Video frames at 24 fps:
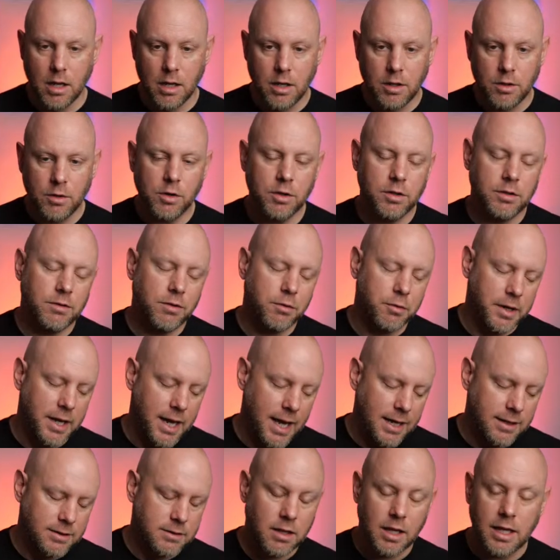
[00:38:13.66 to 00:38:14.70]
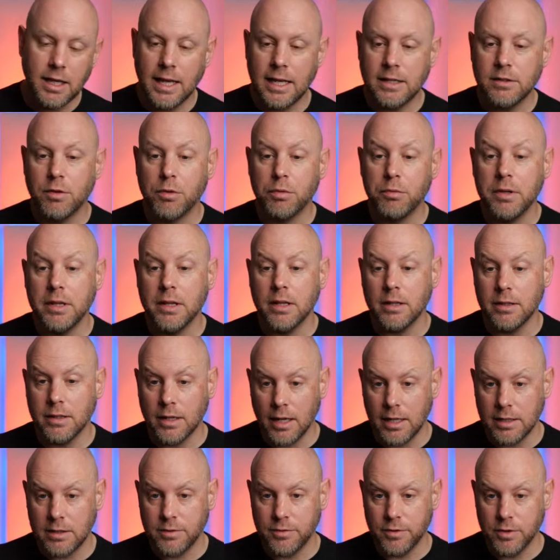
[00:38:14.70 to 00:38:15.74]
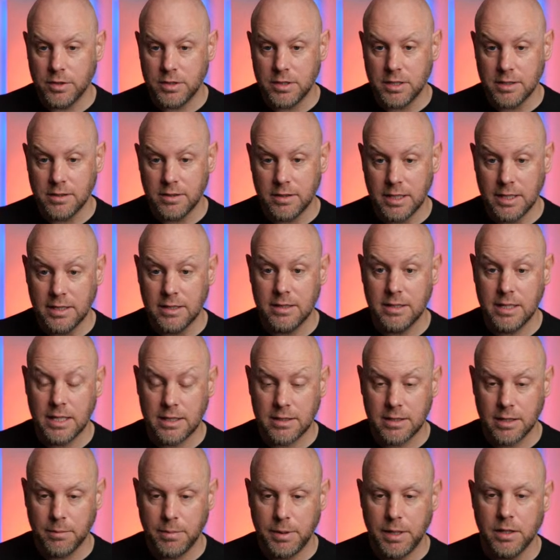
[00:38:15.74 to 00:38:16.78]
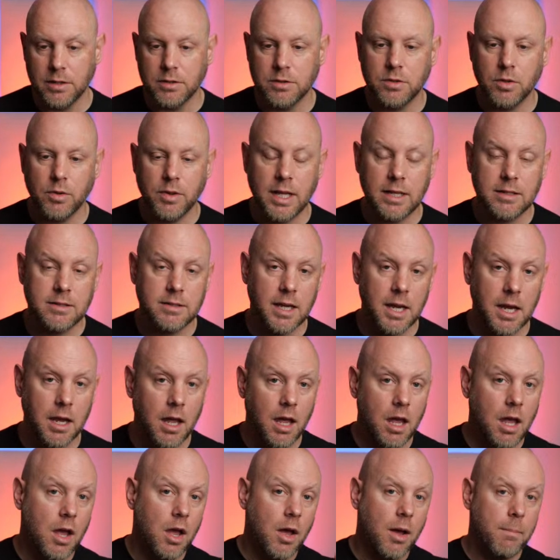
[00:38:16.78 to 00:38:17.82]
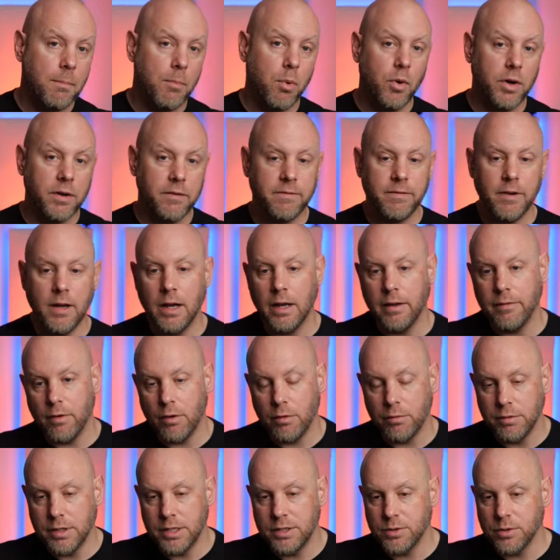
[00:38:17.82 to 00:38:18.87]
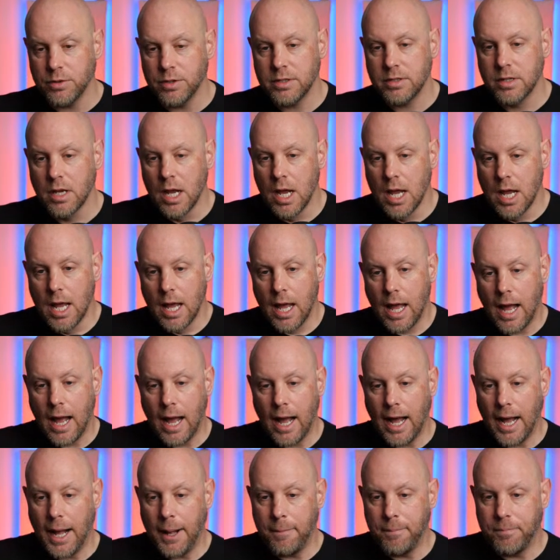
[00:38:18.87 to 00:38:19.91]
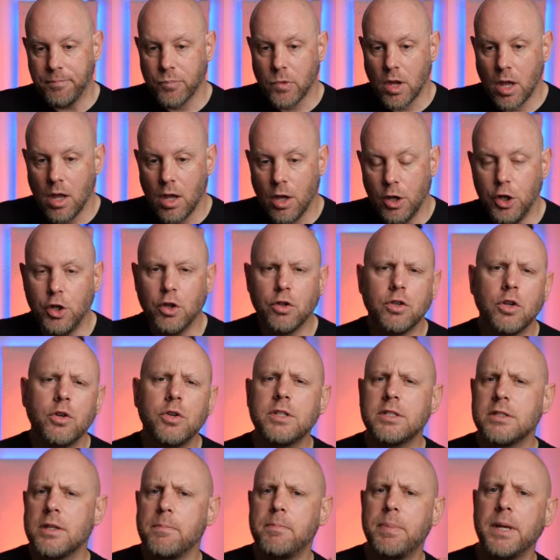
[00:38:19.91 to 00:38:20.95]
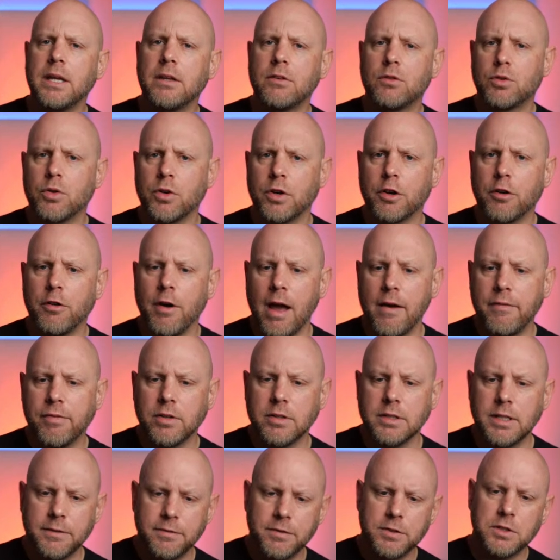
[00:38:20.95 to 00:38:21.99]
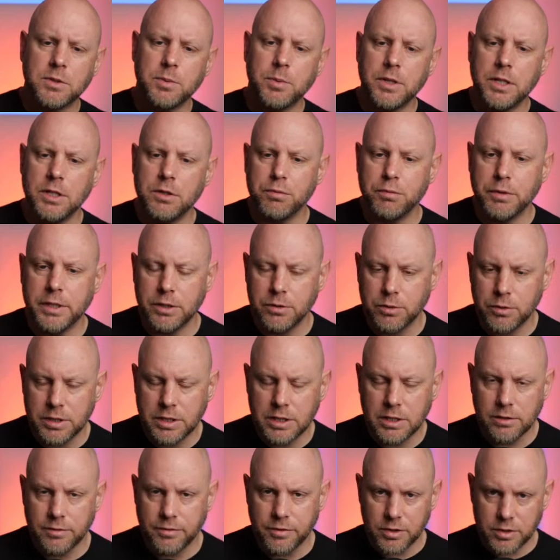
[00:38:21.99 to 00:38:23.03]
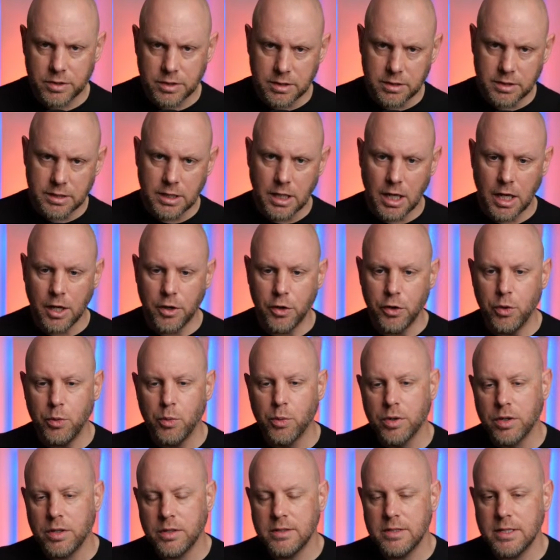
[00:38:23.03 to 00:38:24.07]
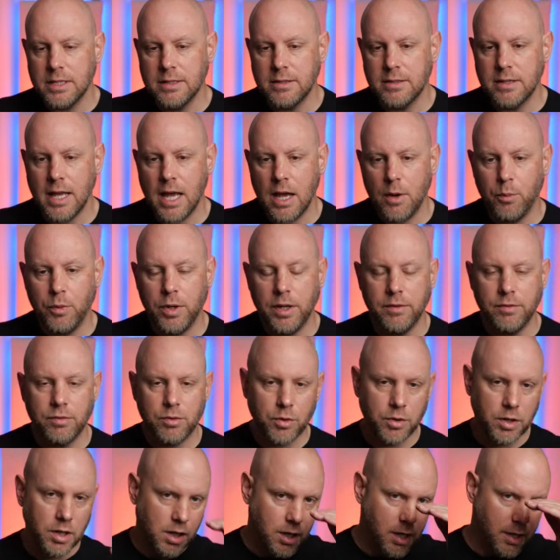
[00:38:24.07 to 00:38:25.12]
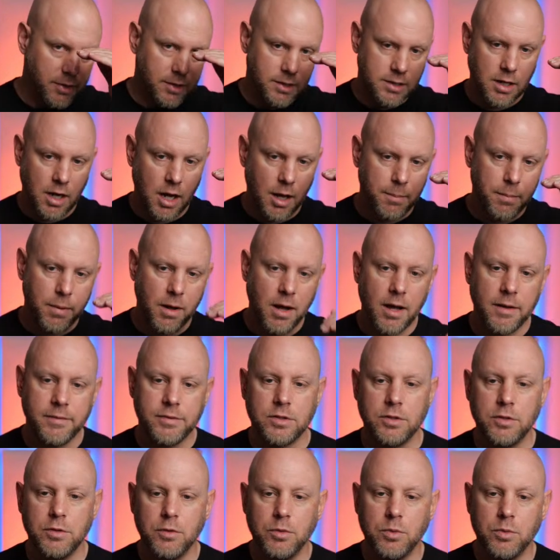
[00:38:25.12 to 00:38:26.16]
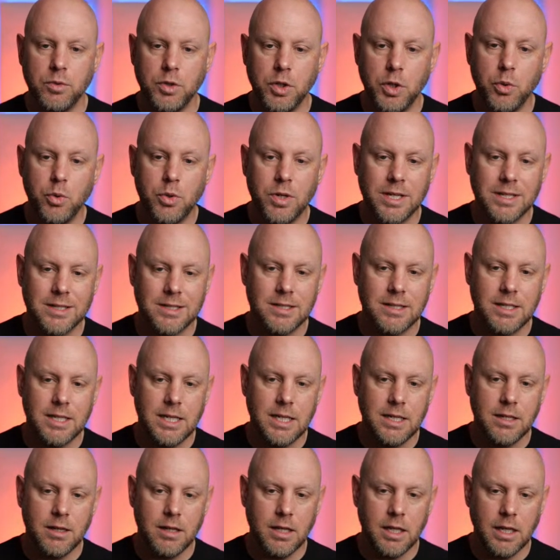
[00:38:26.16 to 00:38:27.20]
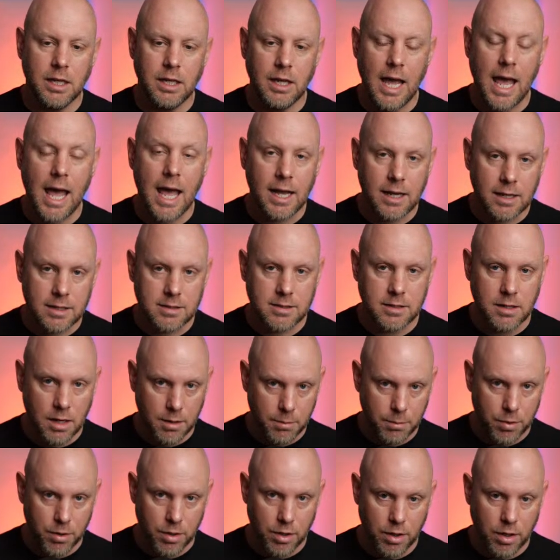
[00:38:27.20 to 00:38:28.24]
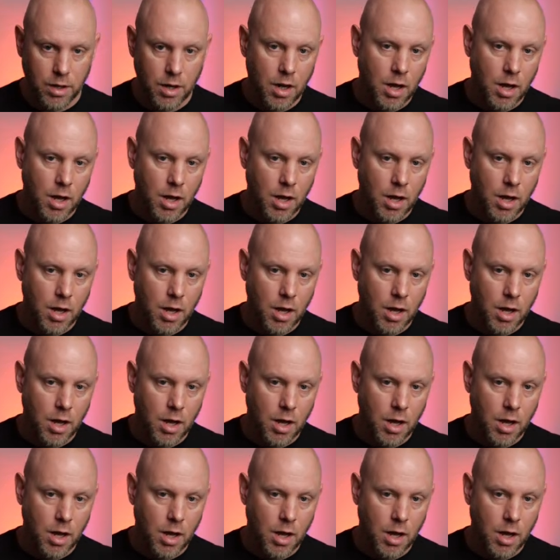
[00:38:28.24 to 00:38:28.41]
It has 3 little dots versus the 6 up here, so that's a 0.5 resource. You'll notice the big sort of graphical difference with these resources versus New Worlds is that we've sort of cut the top off so you can see the hex number